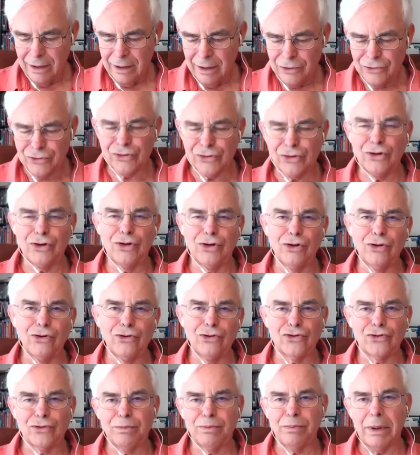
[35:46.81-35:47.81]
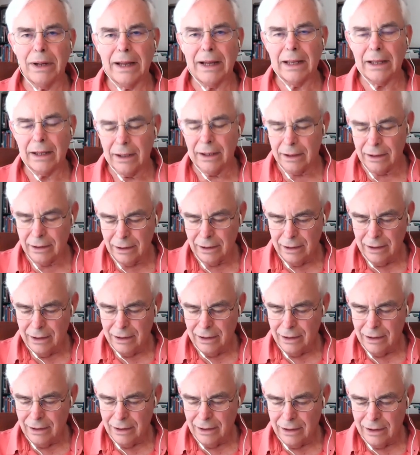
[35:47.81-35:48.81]
seduced by
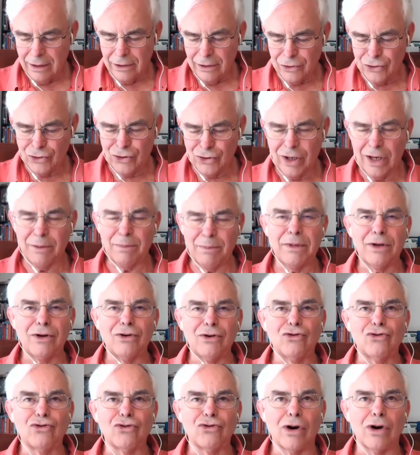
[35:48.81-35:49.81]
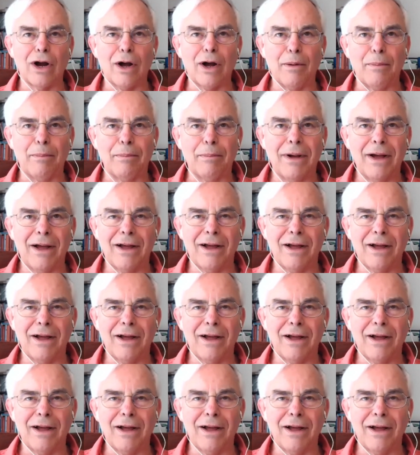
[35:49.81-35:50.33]
demon drum,